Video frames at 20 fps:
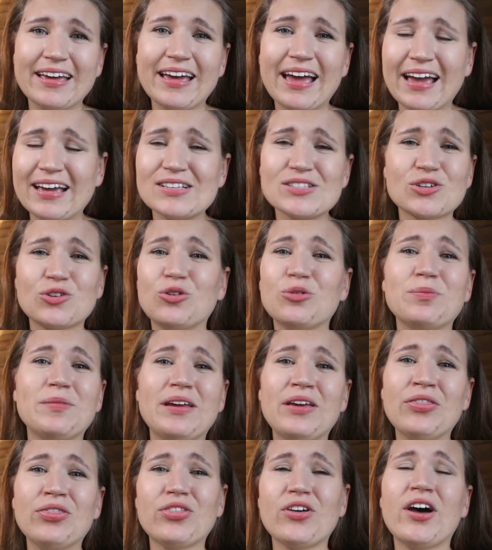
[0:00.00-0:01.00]
High school
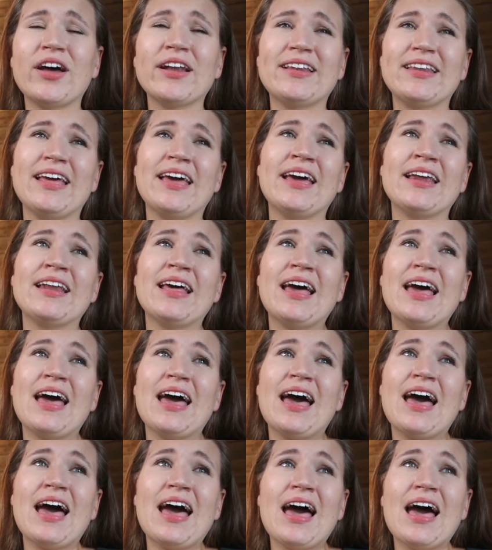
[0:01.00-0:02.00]
me thought that
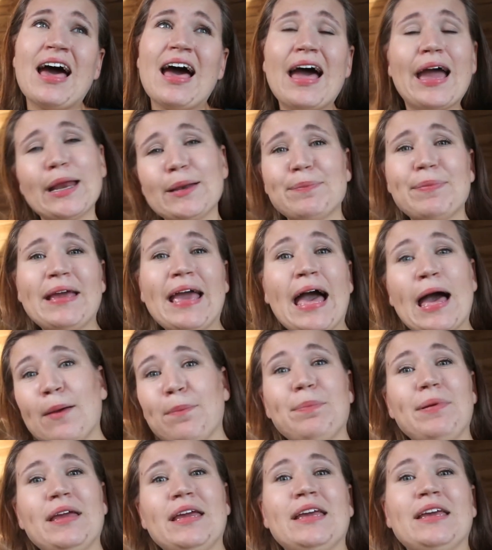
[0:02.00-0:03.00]
I'd be
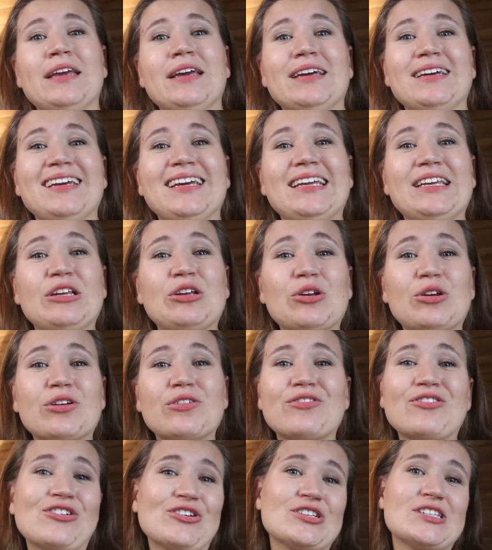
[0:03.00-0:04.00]
happy in
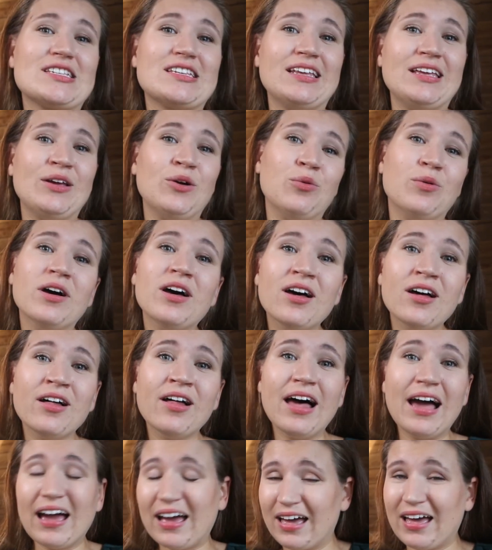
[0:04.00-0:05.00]
university.
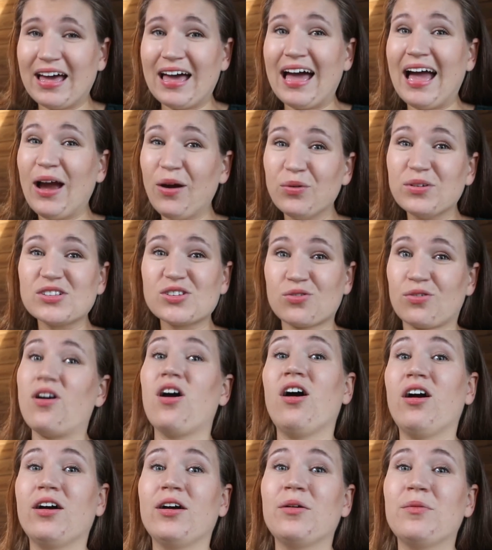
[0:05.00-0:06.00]
Well, I was
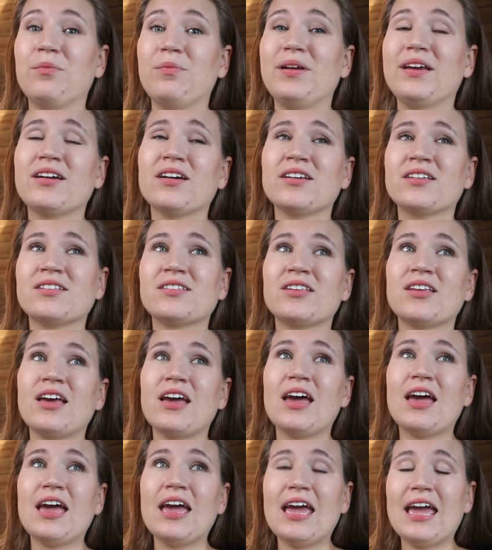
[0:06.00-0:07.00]
wrong, because
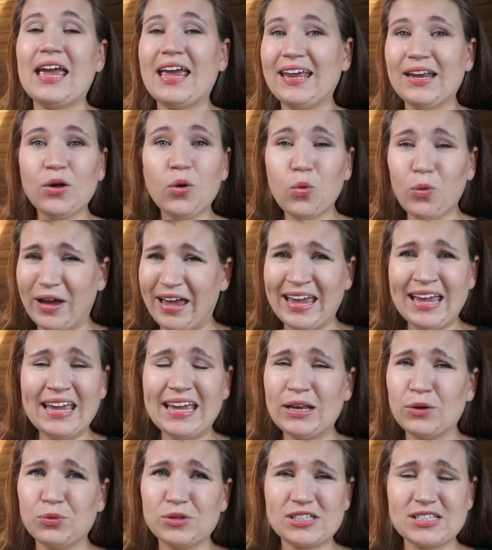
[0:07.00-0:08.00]
in a way
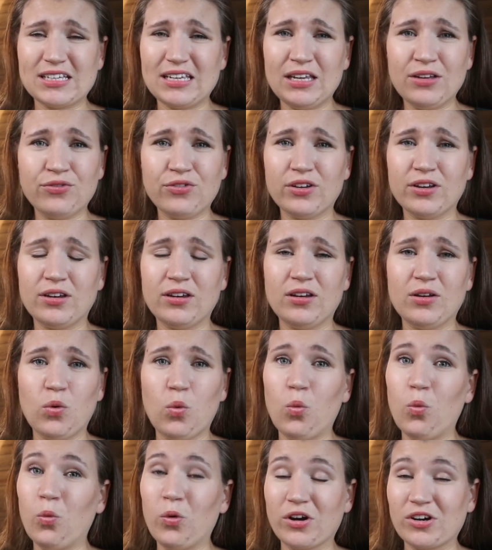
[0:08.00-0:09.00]
it was even
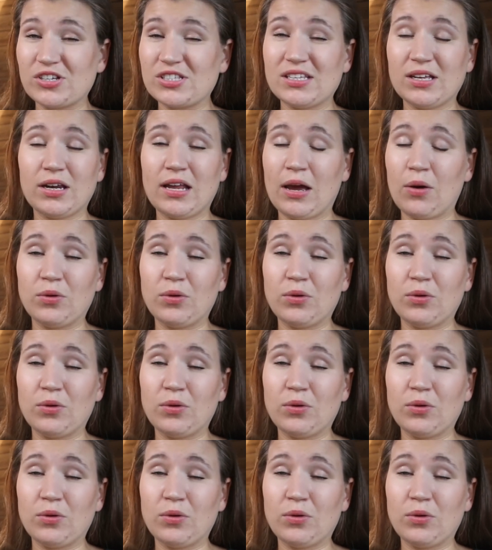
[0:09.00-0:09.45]
worse than